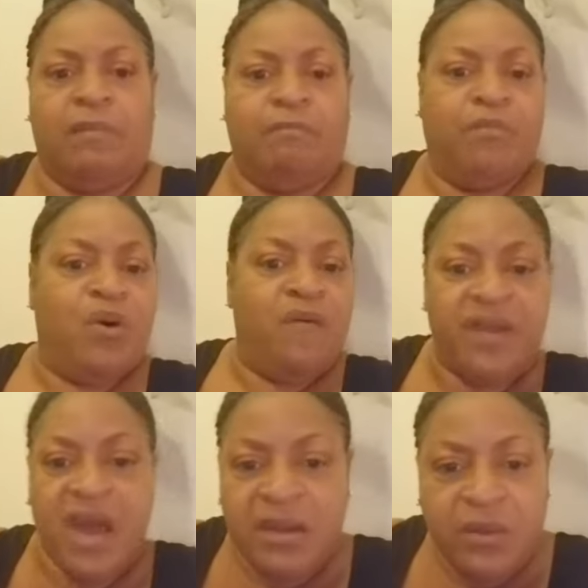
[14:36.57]
moving
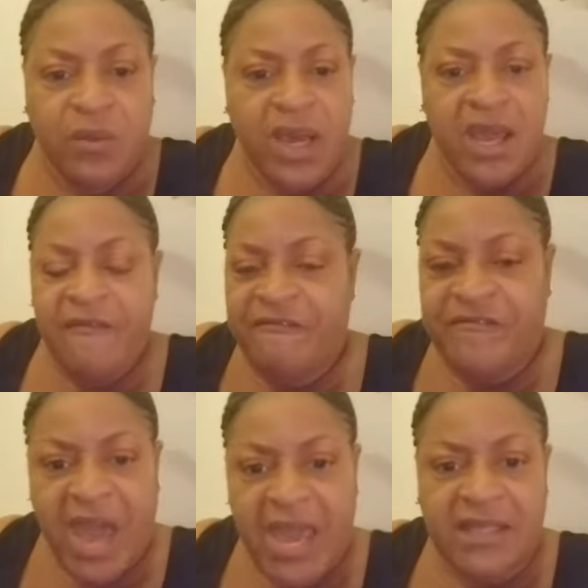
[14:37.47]
out of the way of
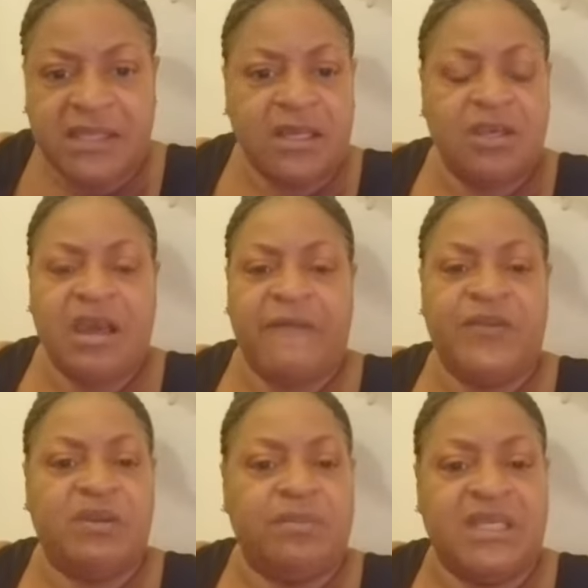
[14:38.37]
fights, and then you got
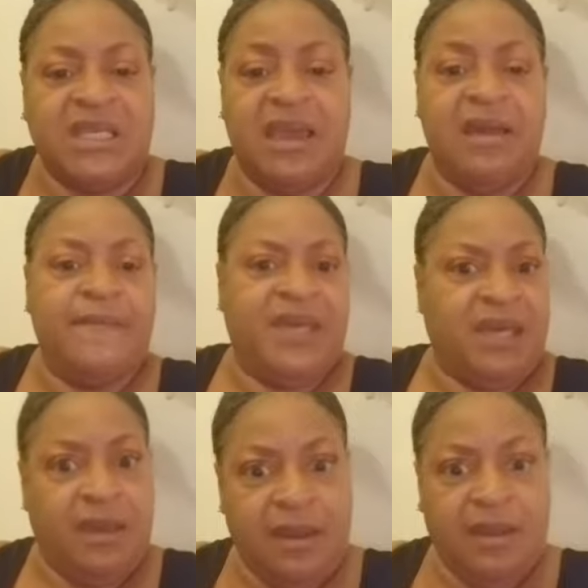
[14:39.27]
some damn
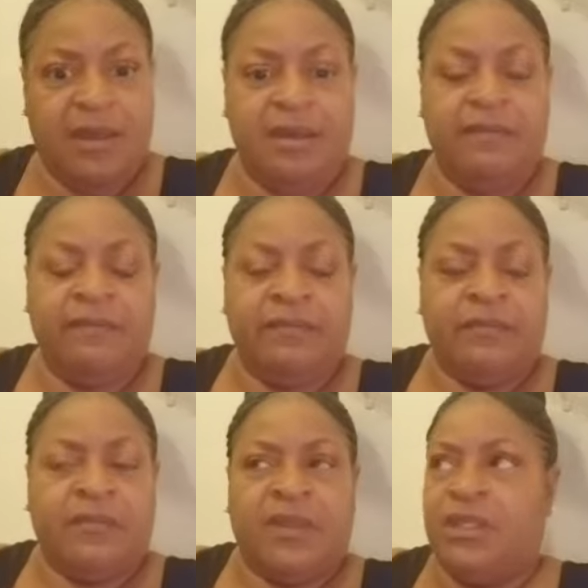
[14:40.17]
idiot
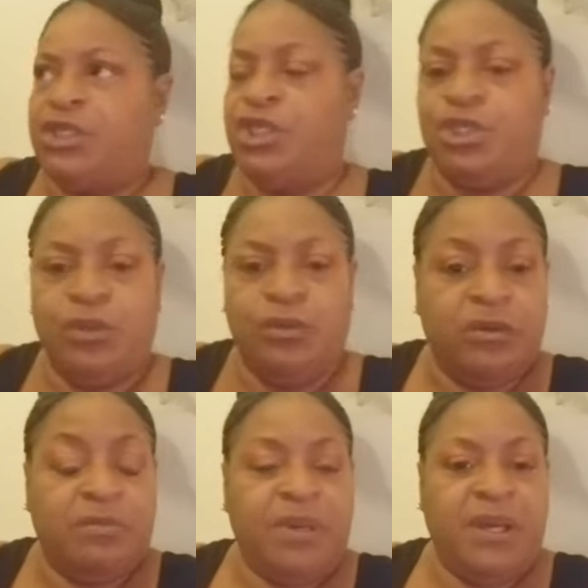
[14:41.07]

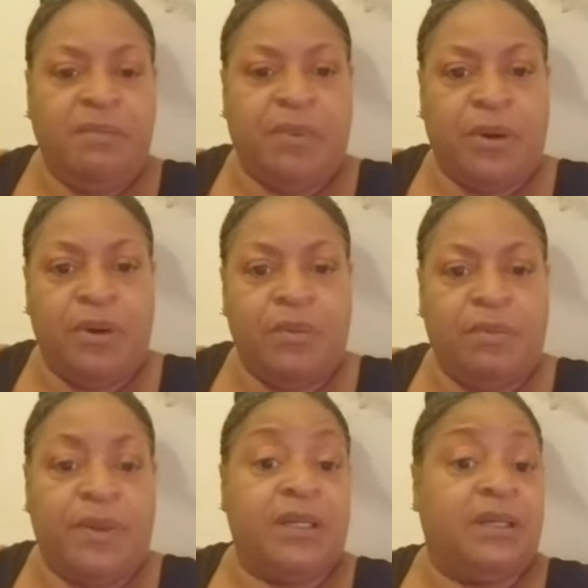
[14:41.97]
shooting people,
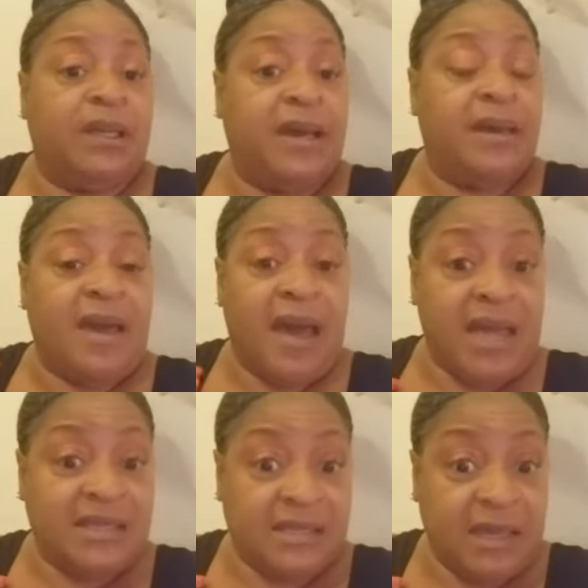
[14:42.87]
but like I
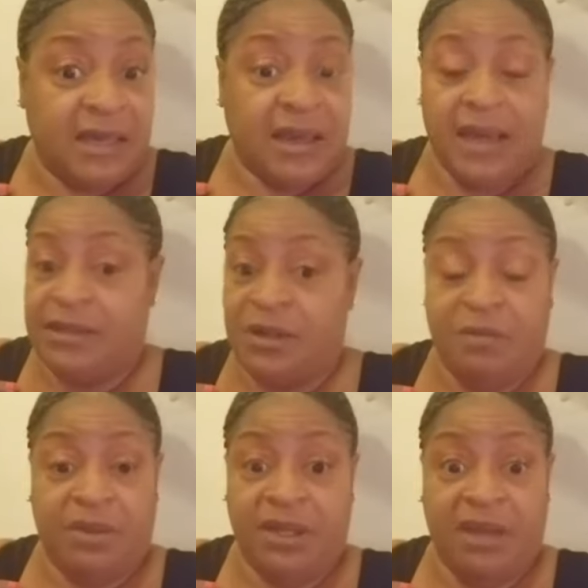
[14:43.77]
said, I don't
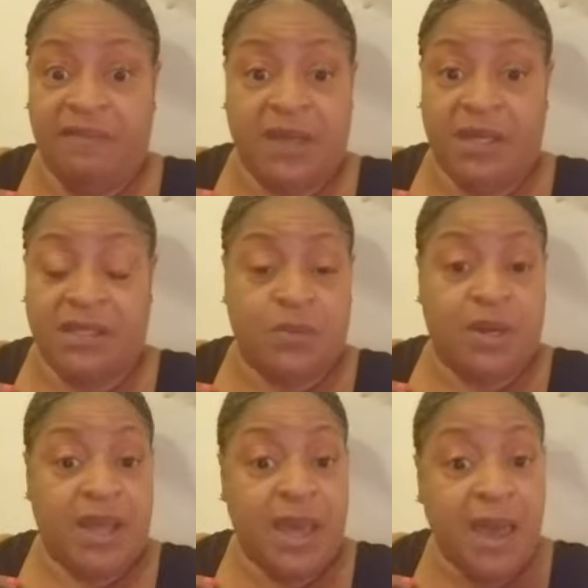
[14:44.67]
believe that's
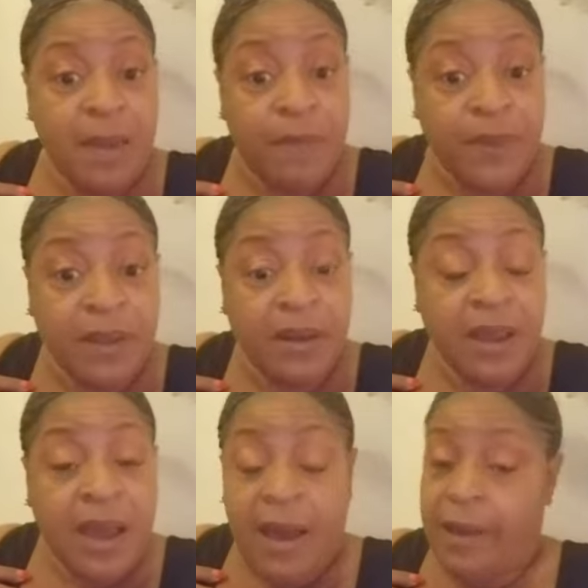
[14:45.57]
what happened.
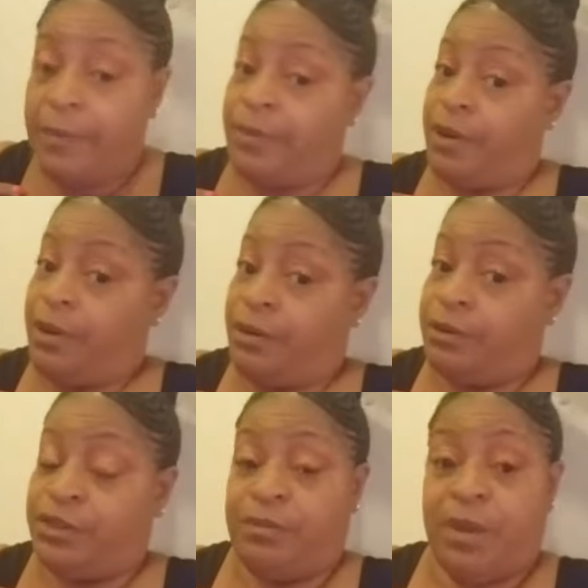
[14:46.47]
I'm going to go
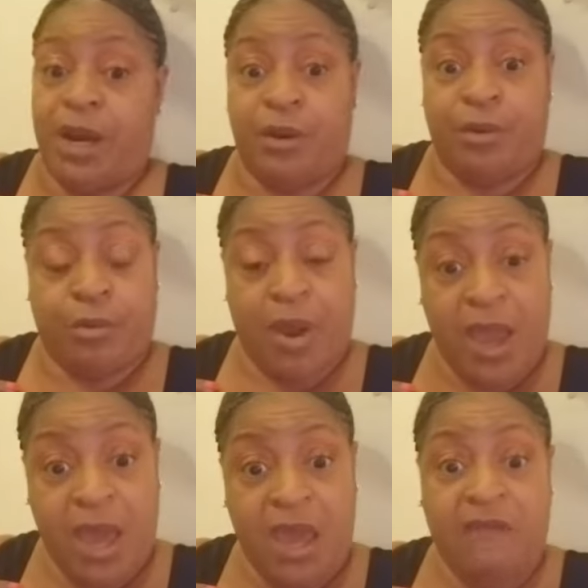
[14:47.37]
to my
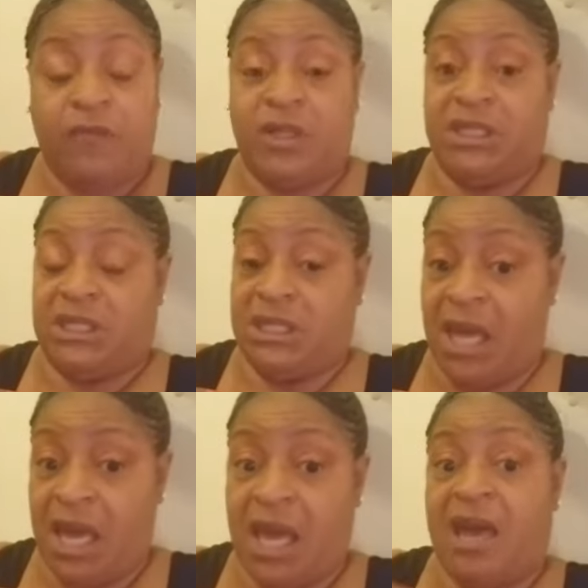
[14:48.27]
grave with
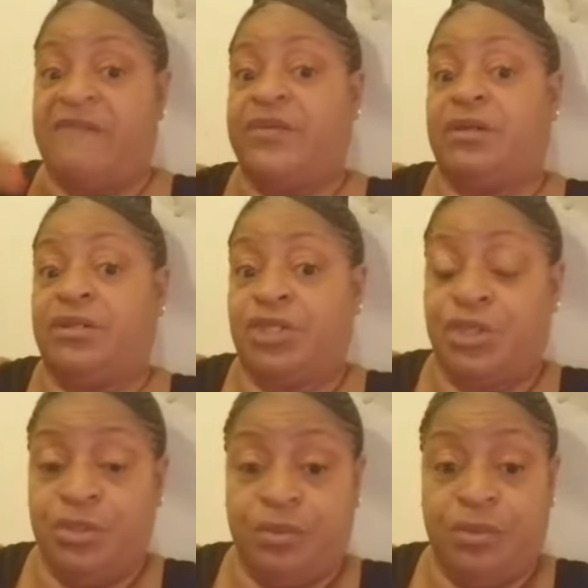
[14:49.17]
saying I felt the
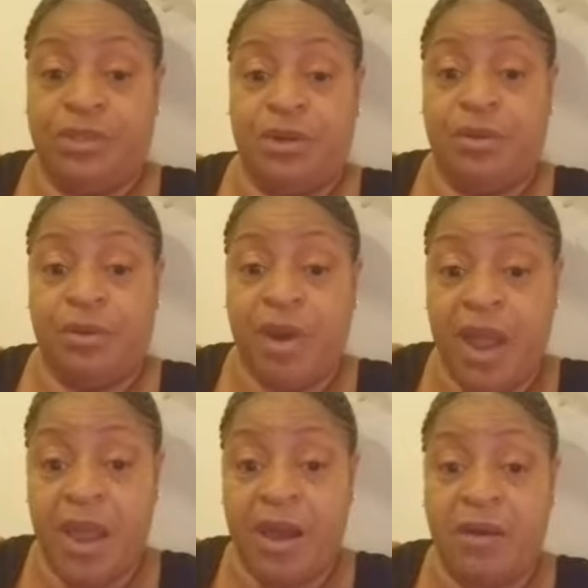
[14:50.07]
shooter was on the
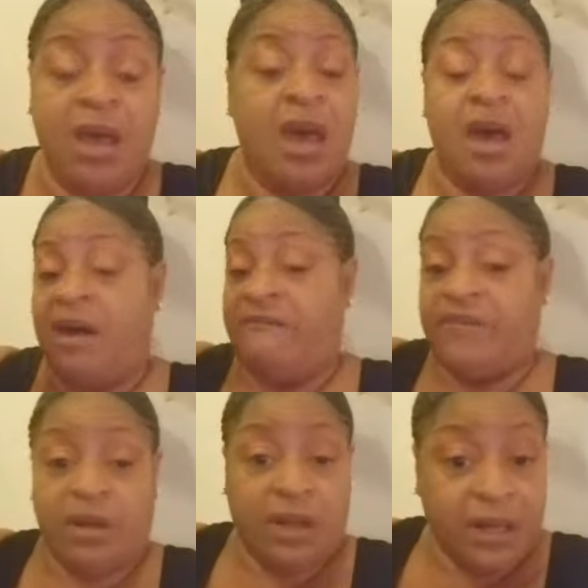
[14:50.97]
ground. I
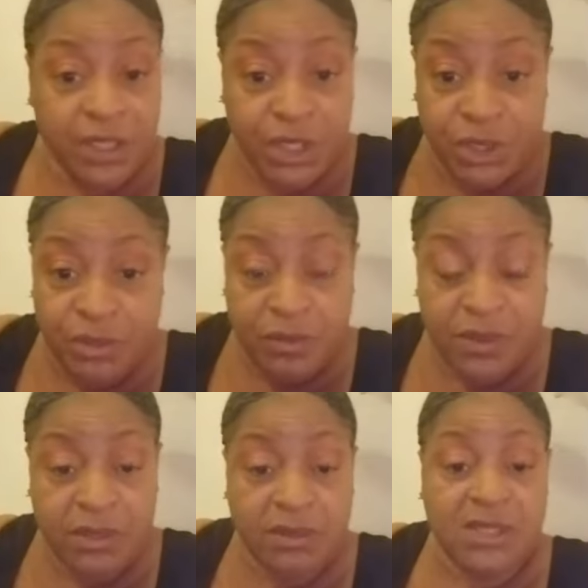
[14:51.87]
felt like a shooter
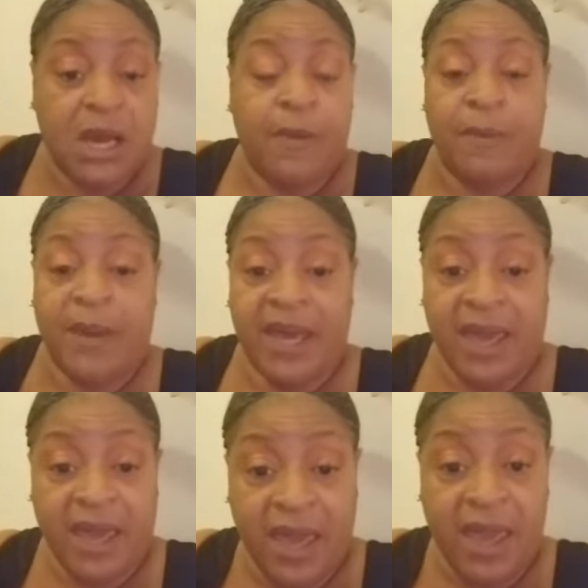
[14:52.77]
was on top of my
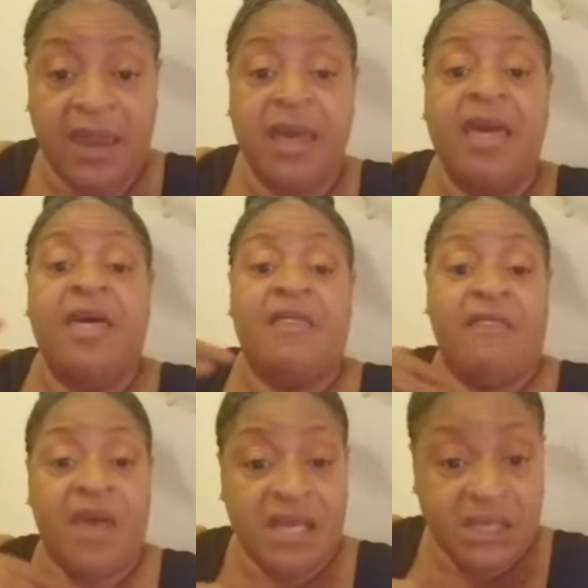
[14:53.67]
head.
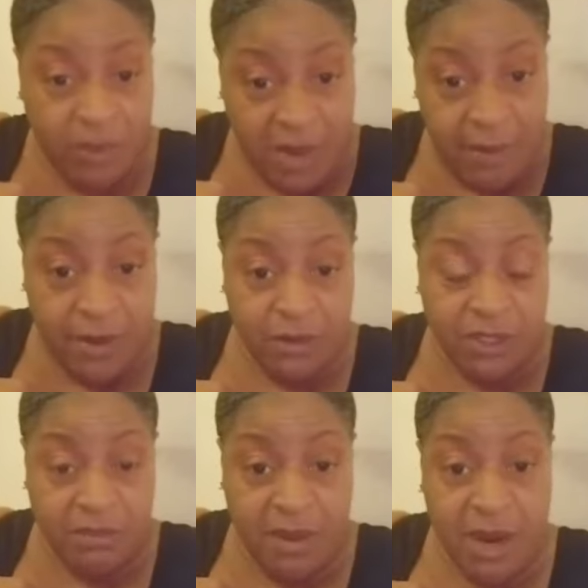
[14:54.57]
That's what I'm going to go
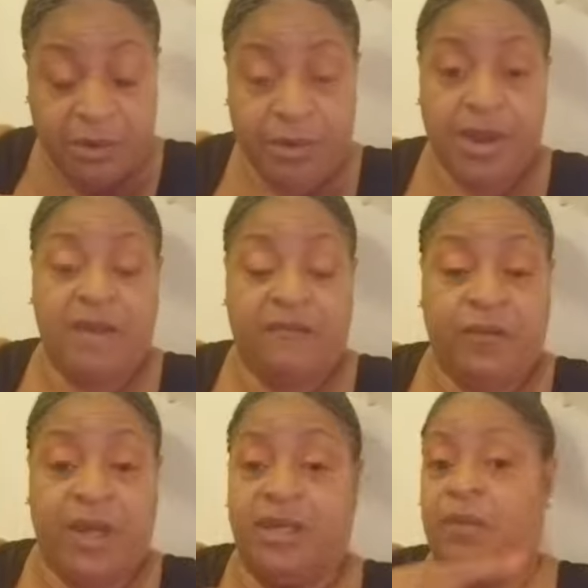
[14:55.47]
to my grave
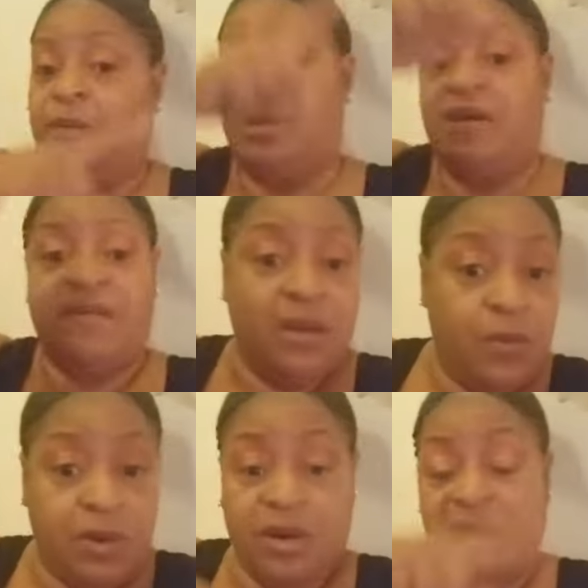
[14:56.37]
with. Now, whatever they
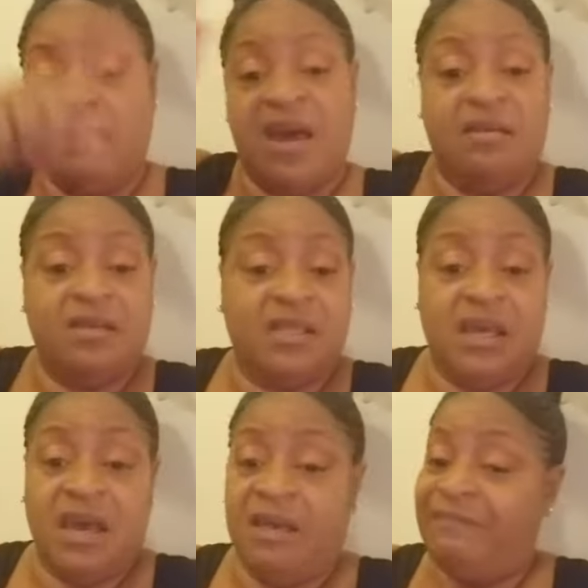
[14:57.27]
want to come out and
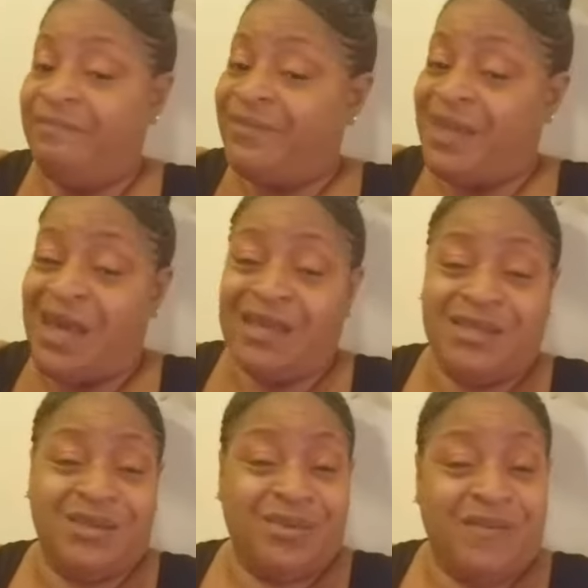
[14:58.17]
say,
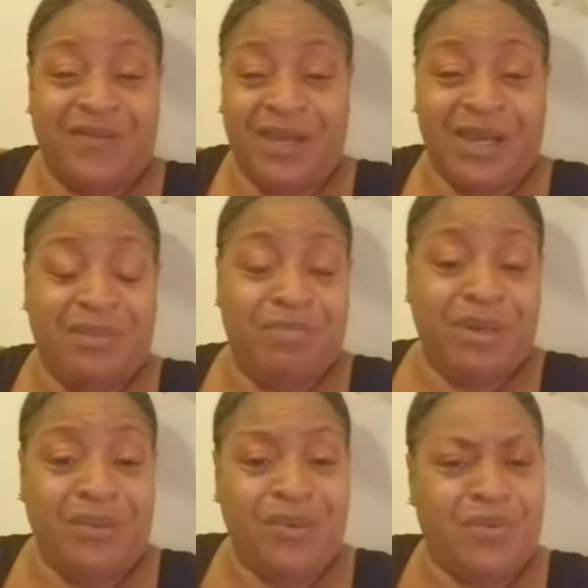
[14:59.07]
howsoever let it
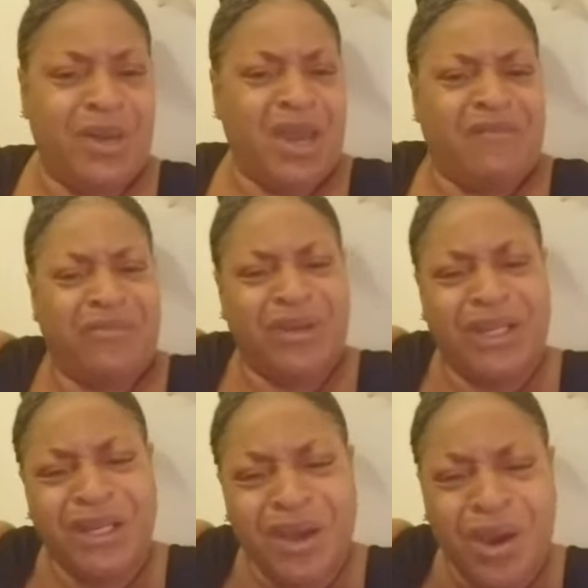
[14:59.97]
be. Will we ever
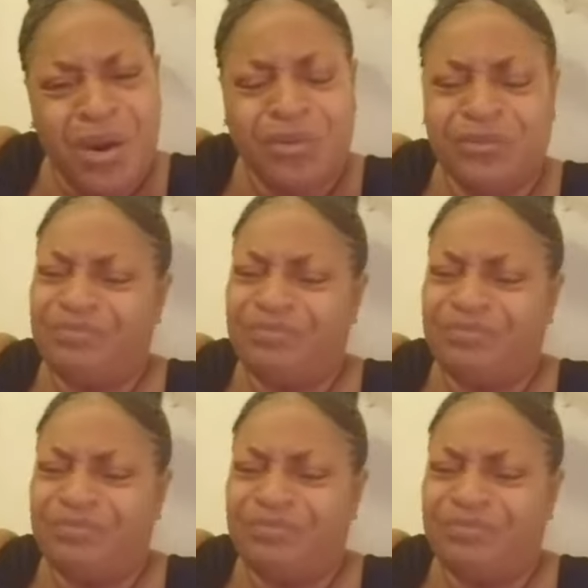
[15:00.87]
really know?